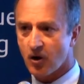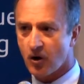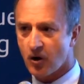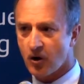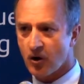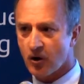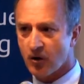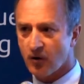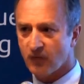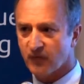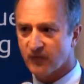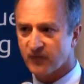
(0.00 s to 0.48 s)

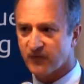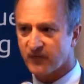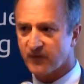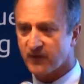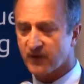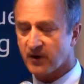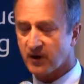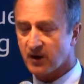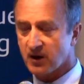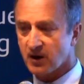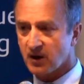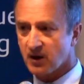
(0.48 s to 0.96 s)
of
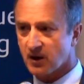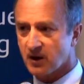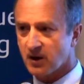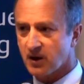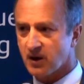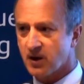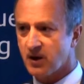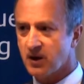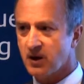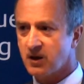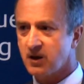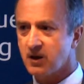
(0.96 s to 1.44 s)

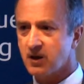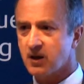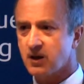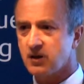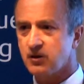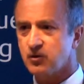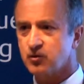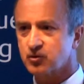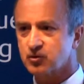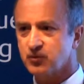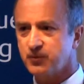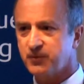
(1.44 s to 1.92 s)
a
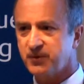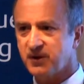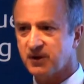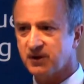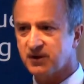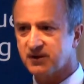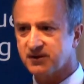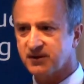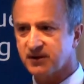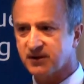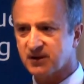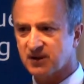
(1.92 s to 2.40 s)

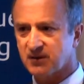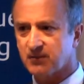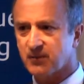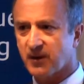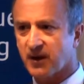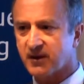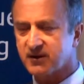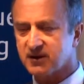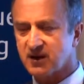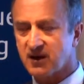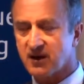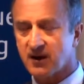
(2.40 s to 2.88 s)
European
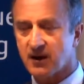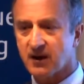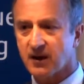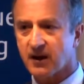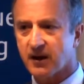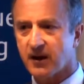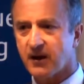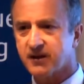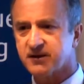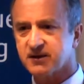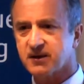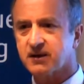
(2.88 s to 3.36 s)
system as
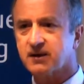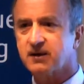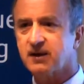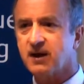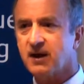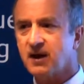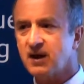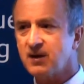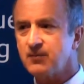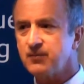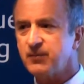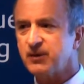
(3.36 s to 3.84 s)
a
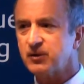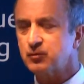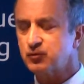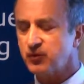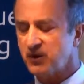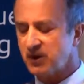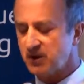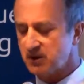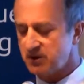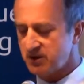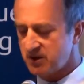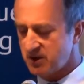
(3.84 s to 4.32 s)
game
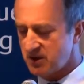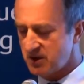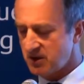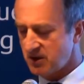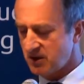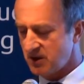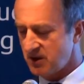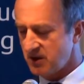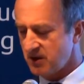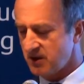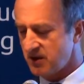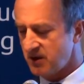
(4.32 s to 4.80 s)
between
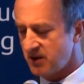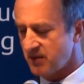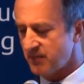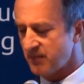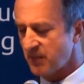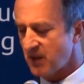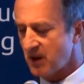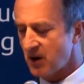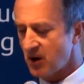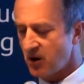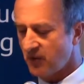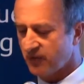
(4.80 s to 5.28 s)

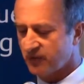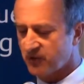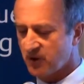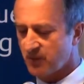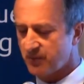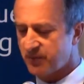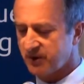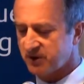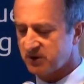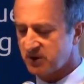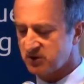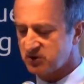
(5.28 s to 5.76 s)
of
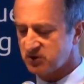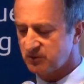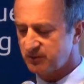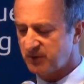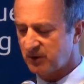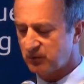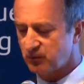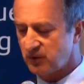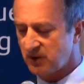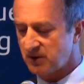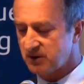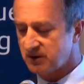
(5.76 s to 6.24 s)
competition
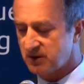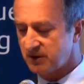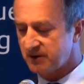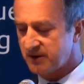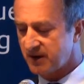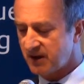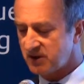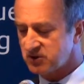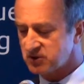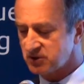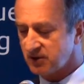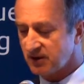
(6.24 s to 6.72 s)
between the
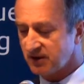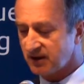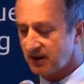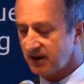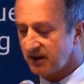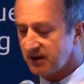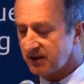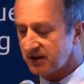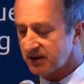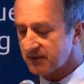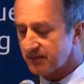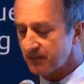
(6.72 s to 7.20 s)
nation
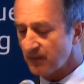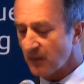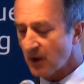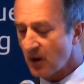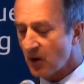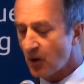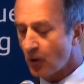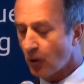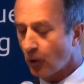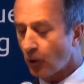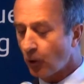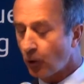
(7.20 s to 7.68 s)
states,
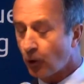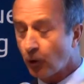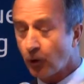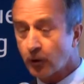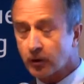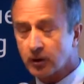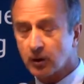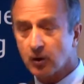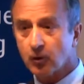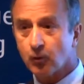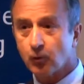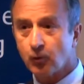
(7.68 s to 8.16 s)

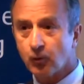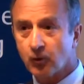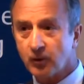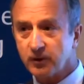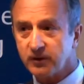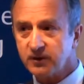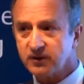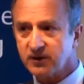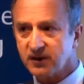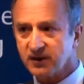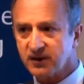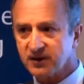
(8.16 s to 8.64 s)
or
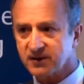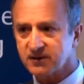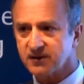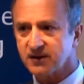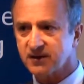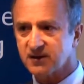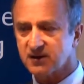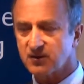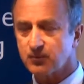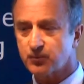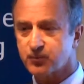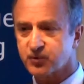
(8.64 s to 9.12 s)
would this
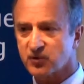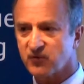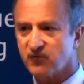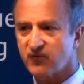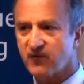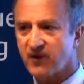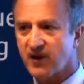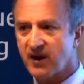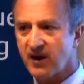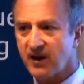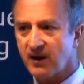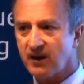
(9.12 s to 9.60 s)
system
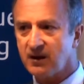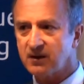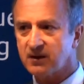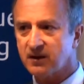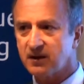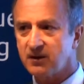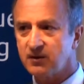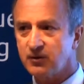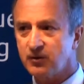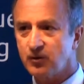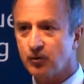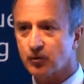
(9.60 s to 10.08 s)
prevail
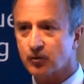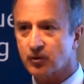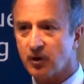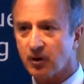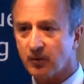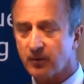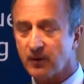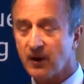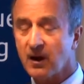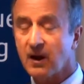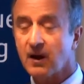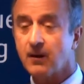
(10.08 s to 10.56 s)
in
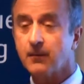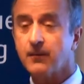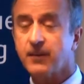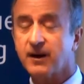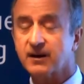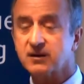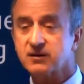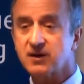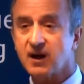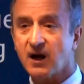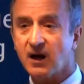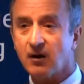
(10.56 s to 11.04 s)
Europe,
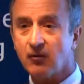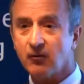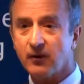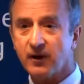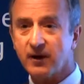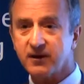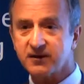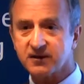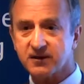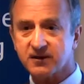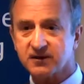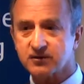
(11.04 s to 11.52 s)
but now
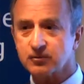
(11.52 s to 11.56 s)
as a